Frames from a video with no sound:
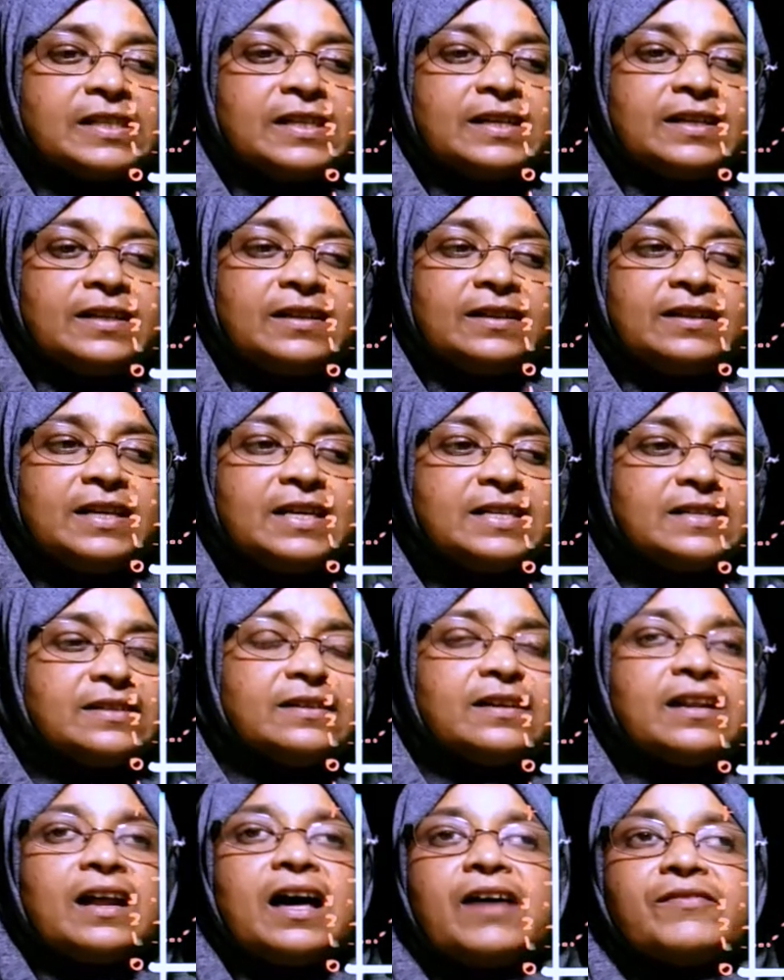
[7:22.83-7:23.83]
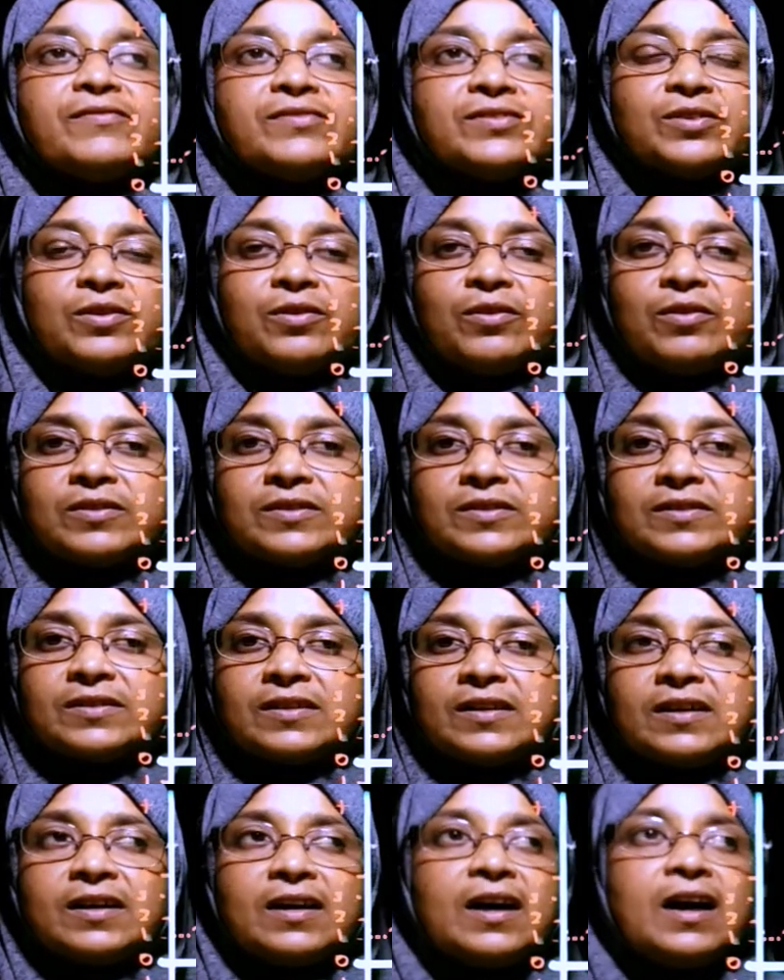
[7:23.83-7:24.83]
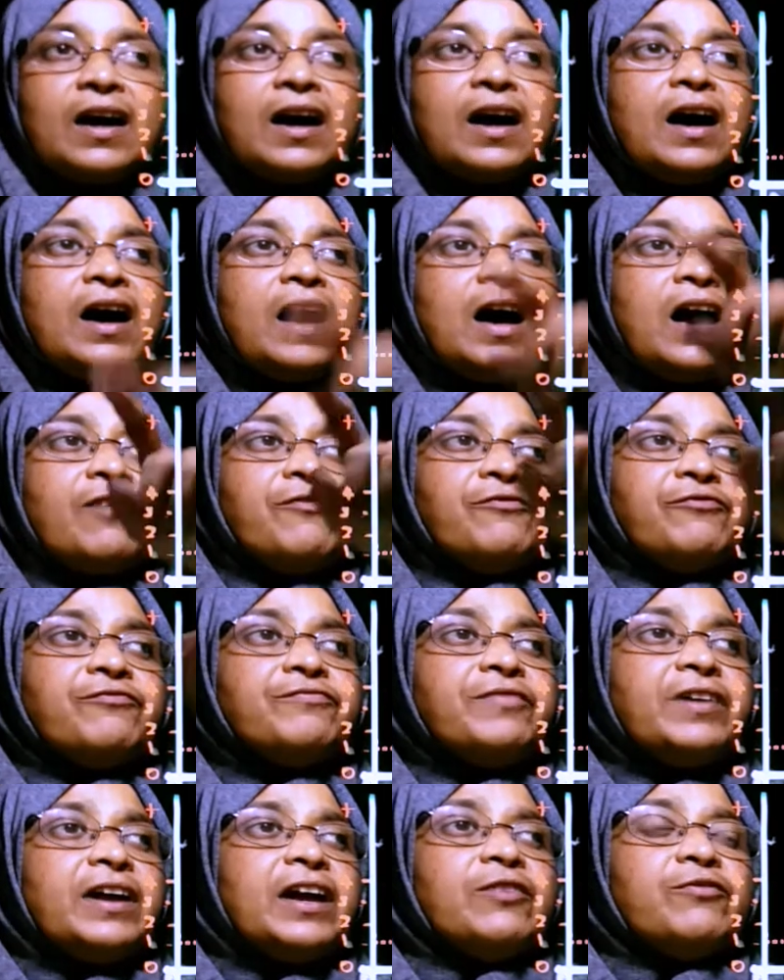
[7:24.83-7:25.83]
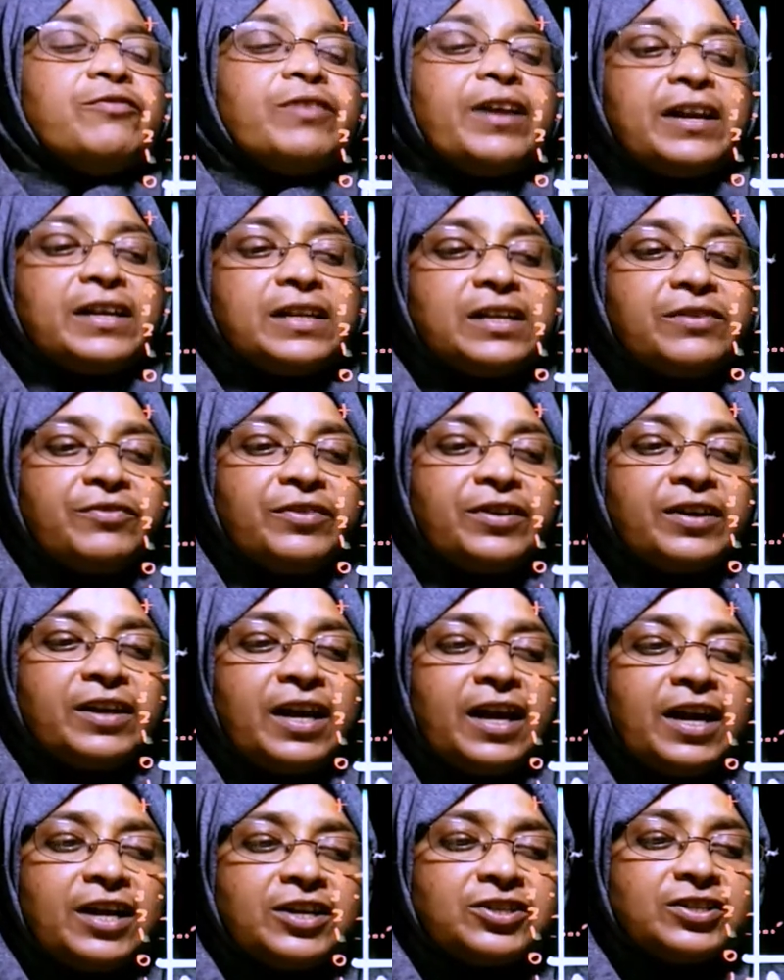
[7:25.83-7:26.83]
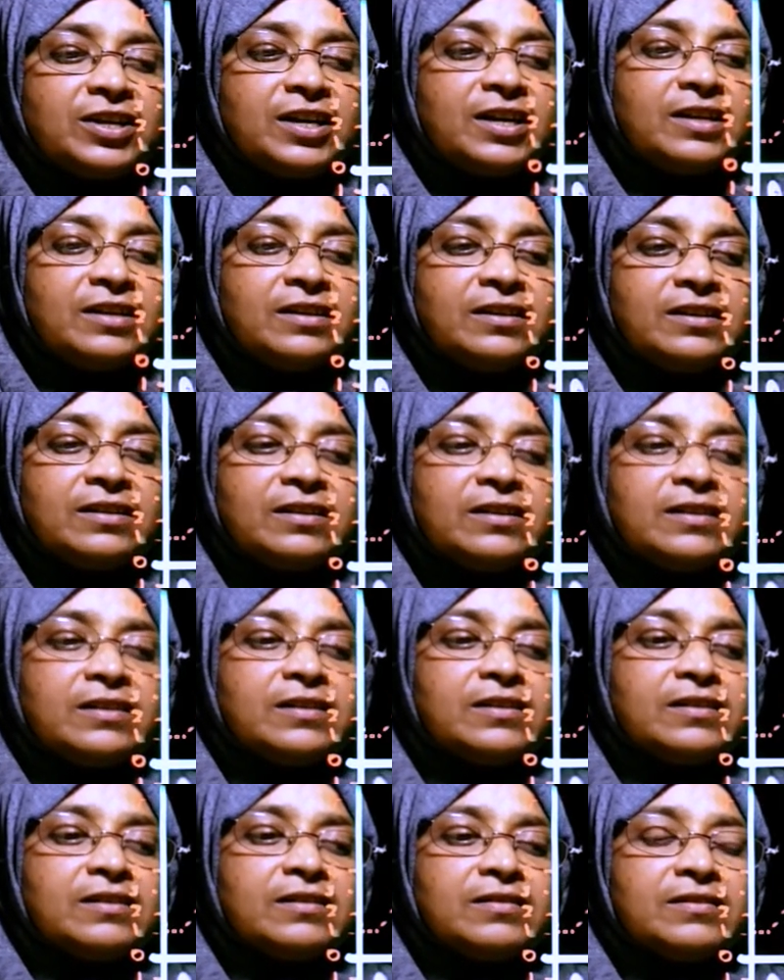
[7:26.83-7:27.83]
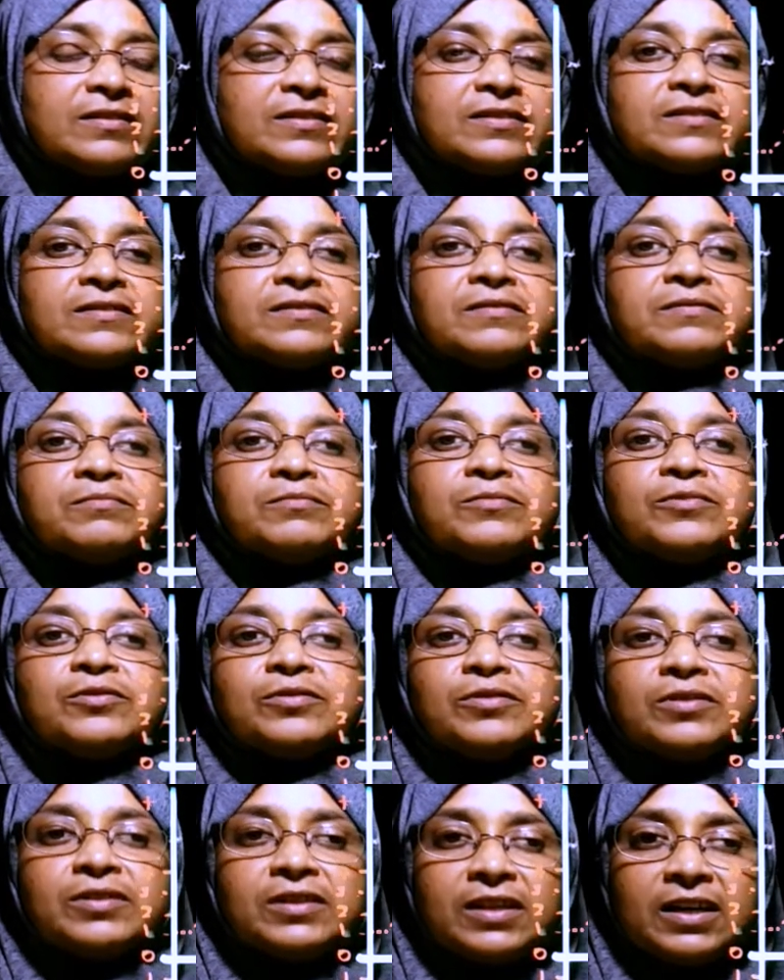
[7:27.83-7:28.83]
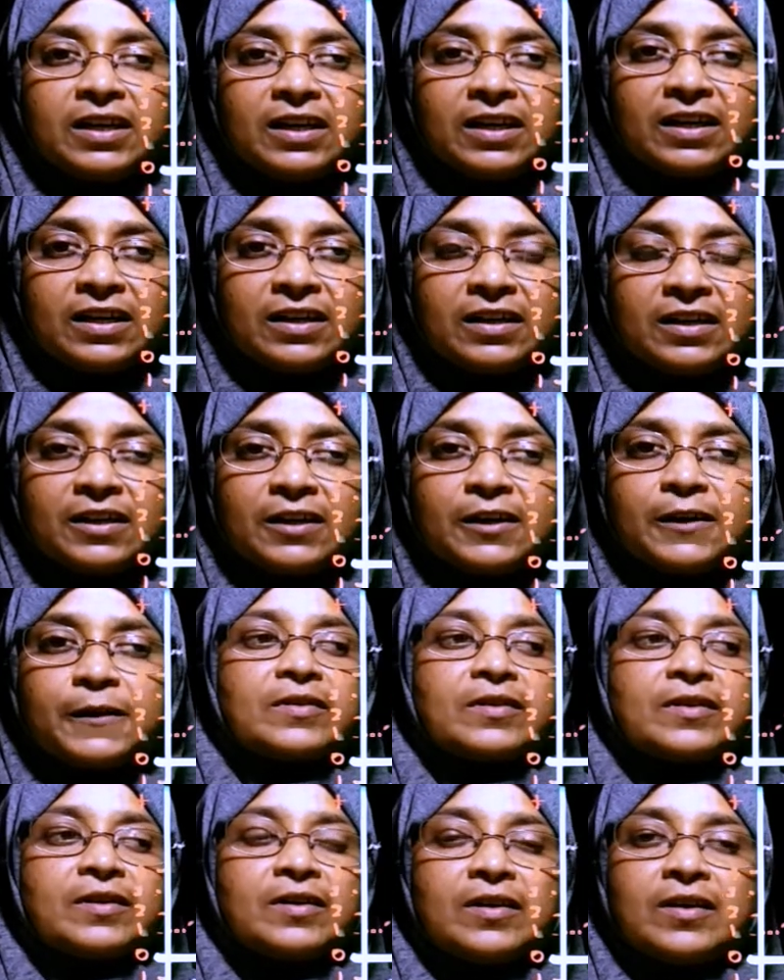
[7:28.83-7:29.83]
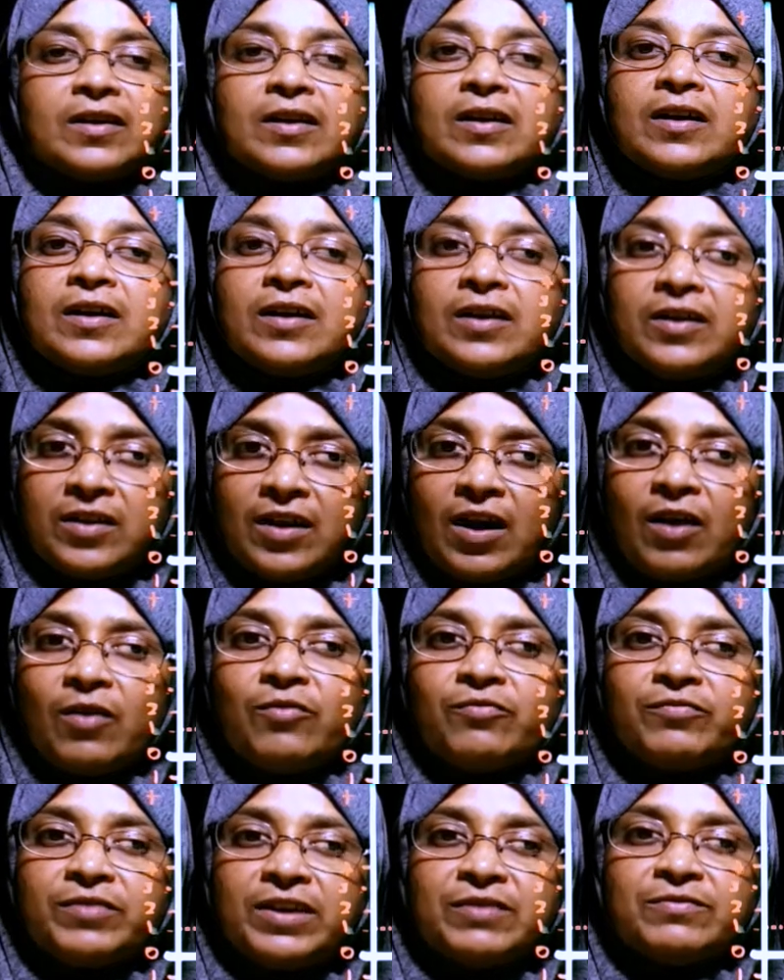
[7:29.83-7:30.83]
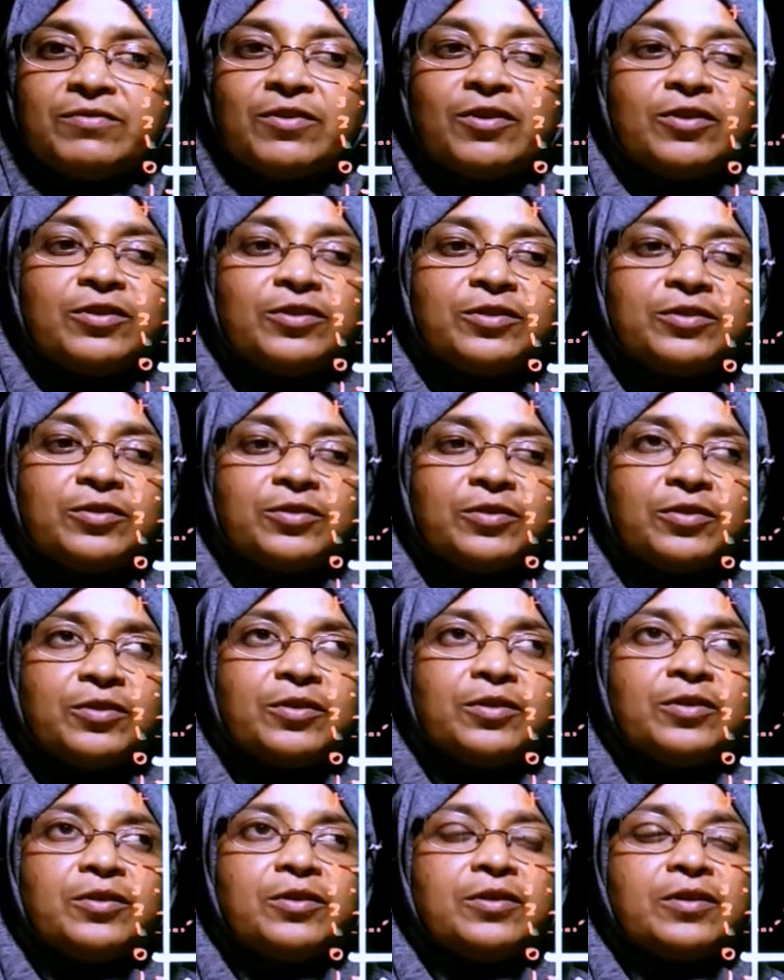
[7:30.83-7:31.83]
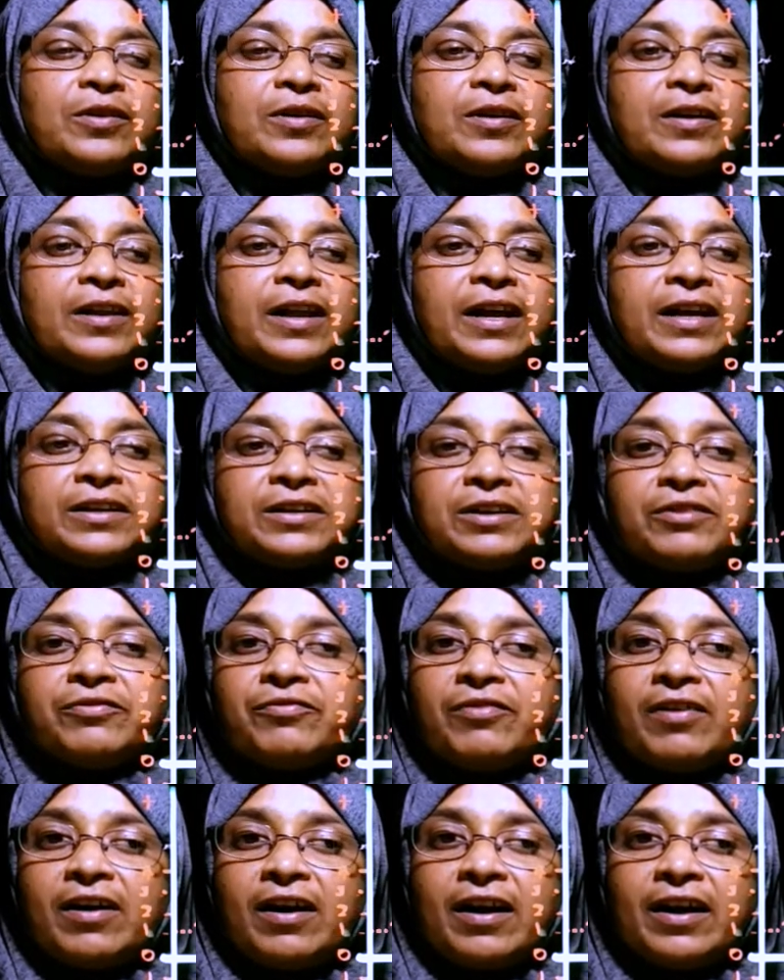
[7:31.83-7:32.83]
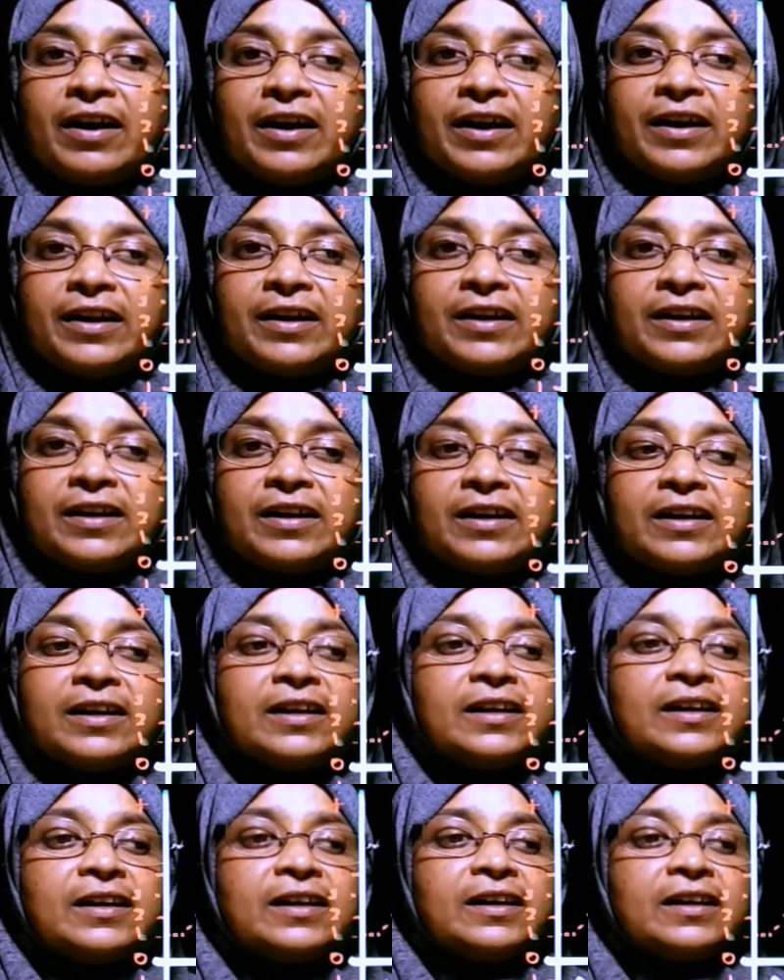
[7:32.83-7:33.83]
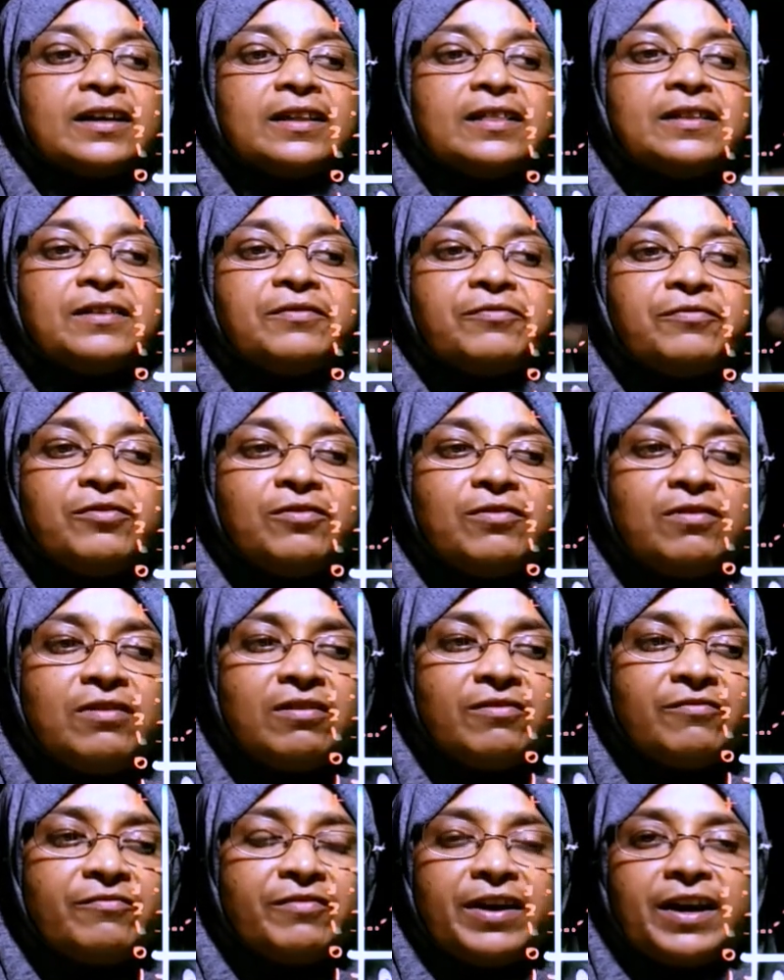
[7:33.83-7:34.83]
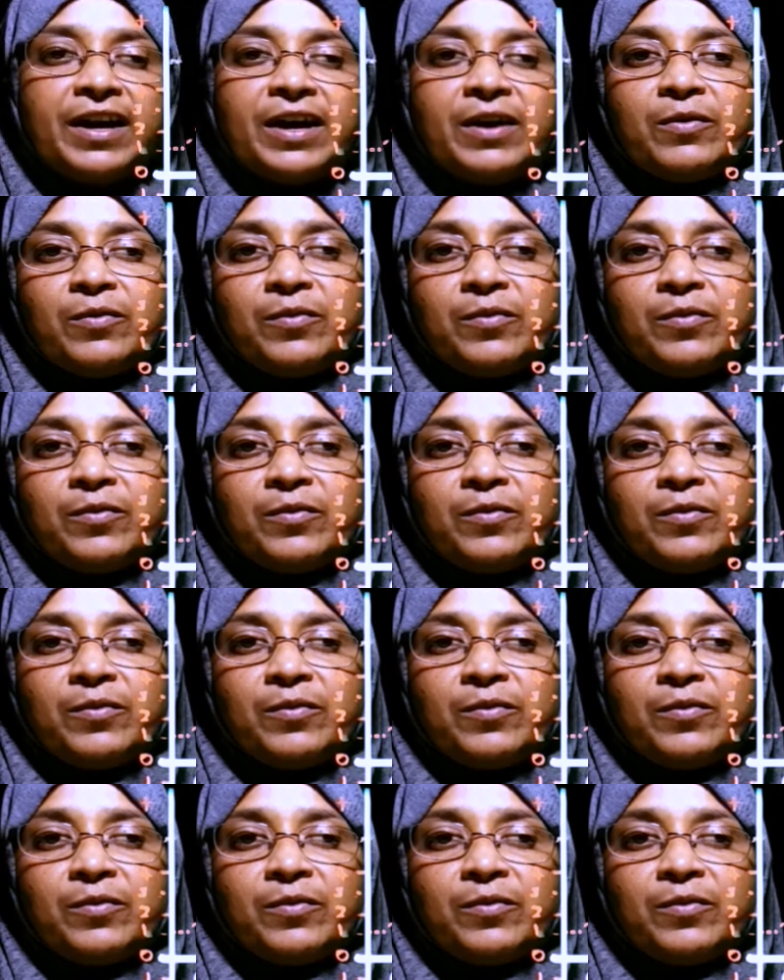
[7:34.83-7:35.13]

This graph shows half wave rectification, smoothing. Now we want to rectify the full wave.